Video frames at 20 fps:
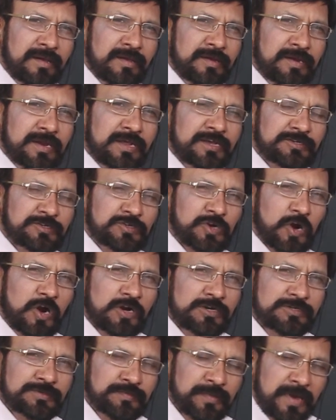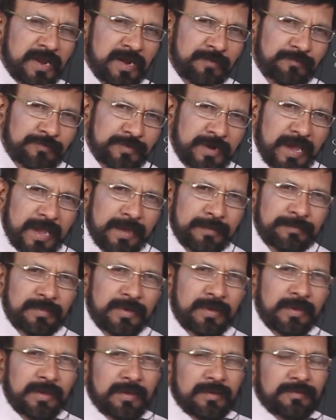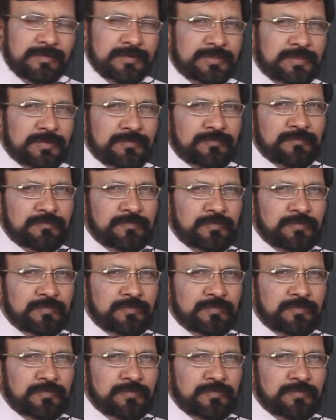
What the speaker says: in a short span of time, with a